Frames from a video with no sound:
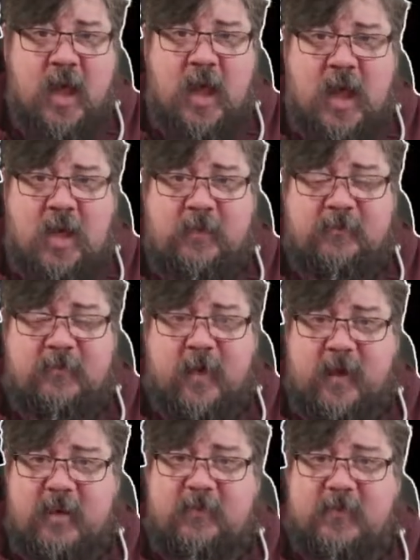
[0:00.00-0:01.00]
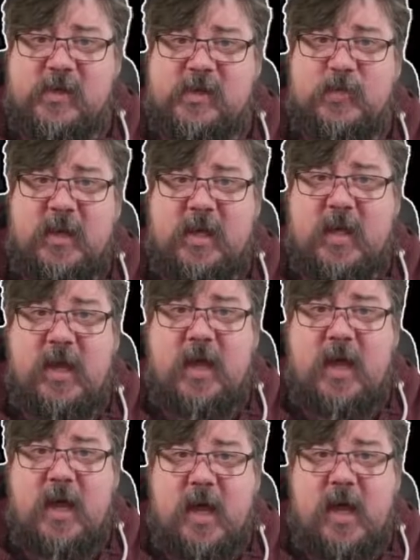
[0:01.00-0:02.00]
And finally for this week,
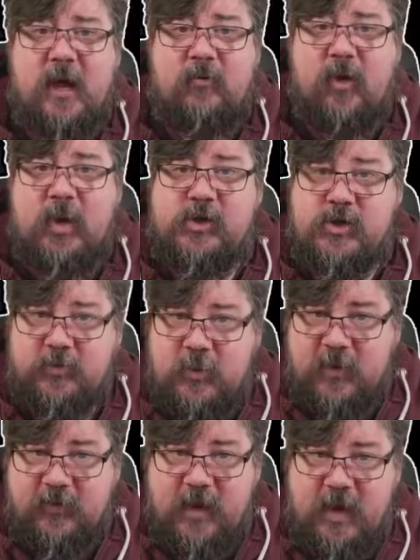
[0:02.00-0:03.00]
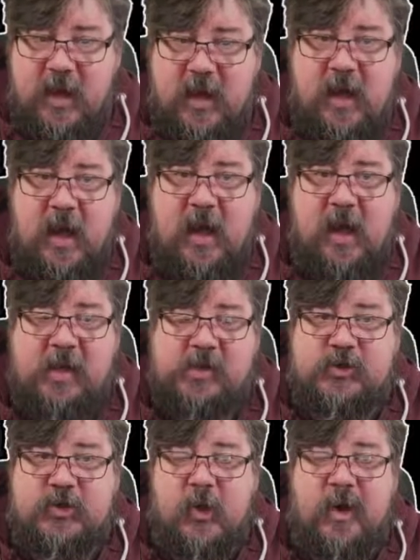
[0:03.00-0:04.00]
Ryan John Murphy.
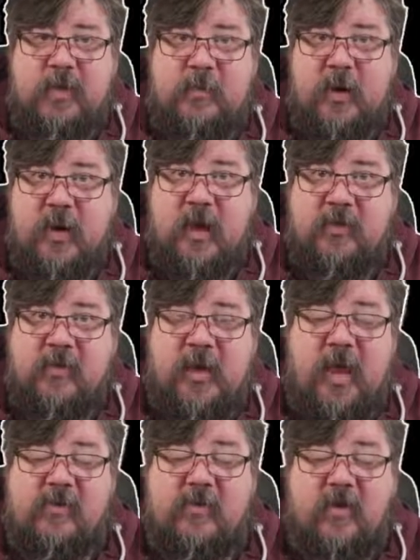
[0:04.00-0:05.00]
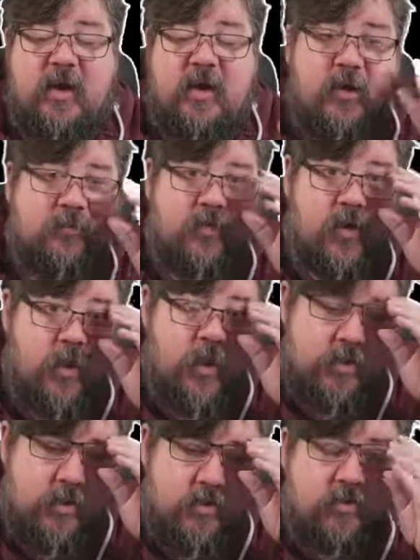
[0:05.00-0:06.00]
As you know, I had him as a guest on In Convo
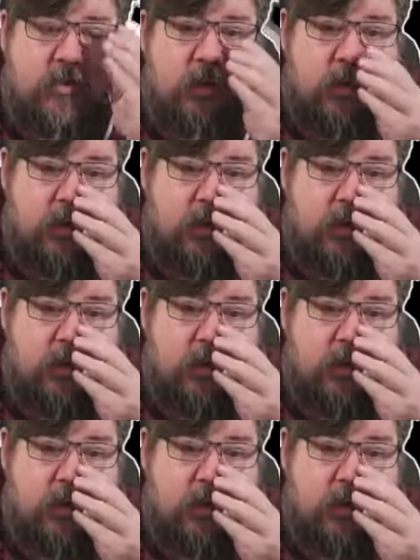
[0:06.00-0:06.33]
with not too